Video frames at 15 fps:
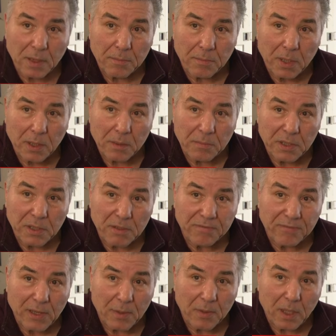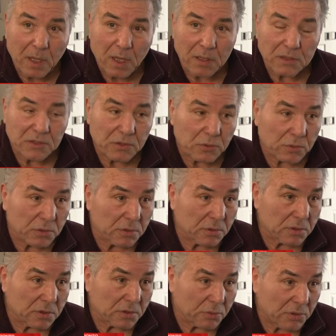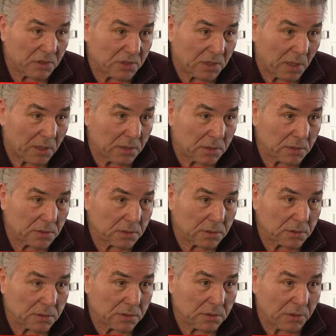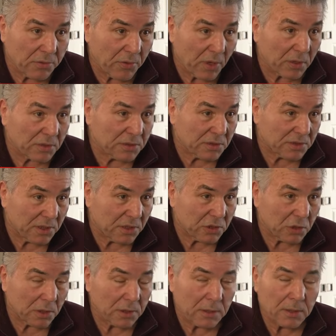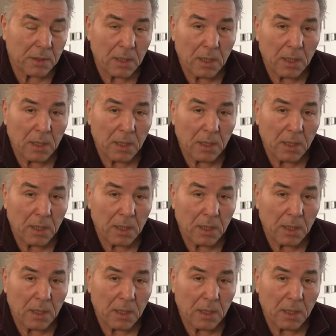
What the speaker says: My immediate family, I lost three sons to drugs, essentially.